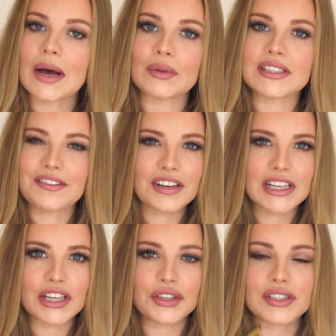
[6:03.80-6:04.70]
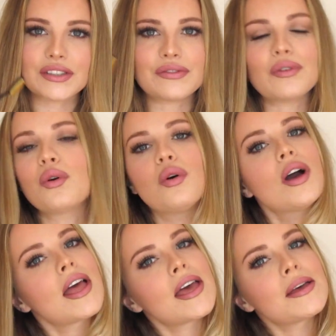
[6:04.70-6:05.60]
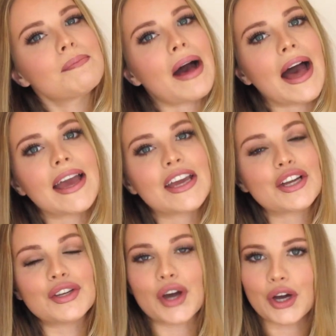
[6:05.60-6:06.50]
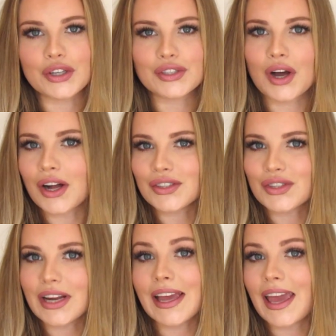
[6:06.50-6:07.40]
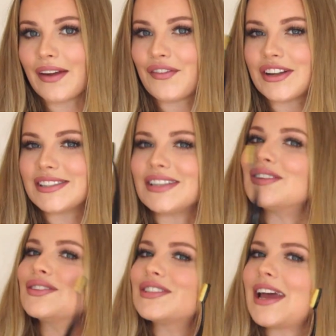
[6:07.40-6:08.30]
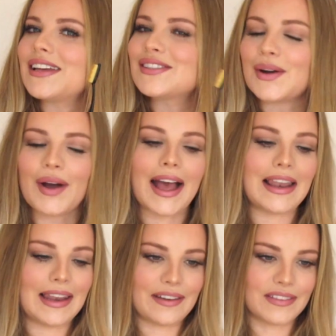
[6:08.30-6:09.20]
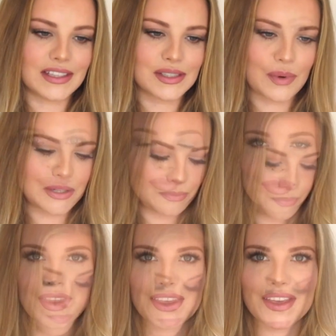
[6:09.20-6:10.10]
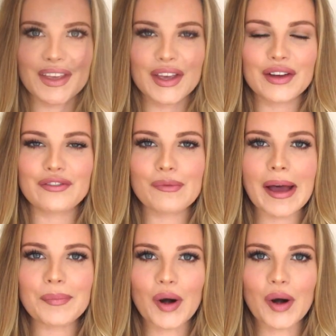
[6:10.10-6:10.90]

and I will definitely use it for my nose contouring every single day. So I love this one. For my